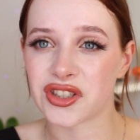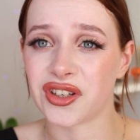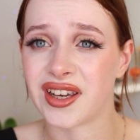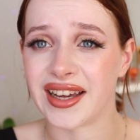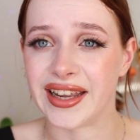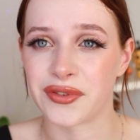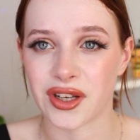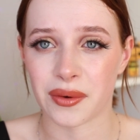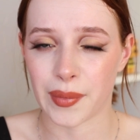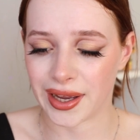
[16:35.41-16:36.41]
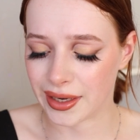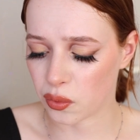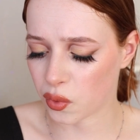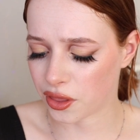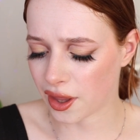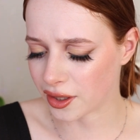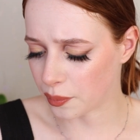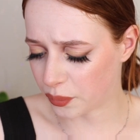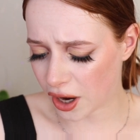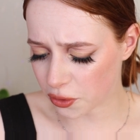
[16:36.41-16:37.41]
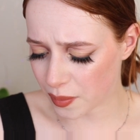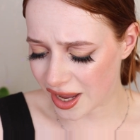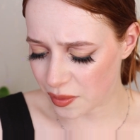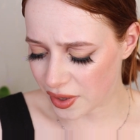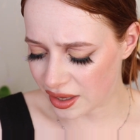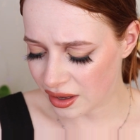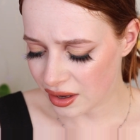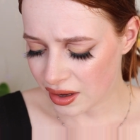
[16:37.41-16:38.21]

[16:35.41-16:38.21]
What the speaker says: So you kind of have to combine it with like the brown maybe.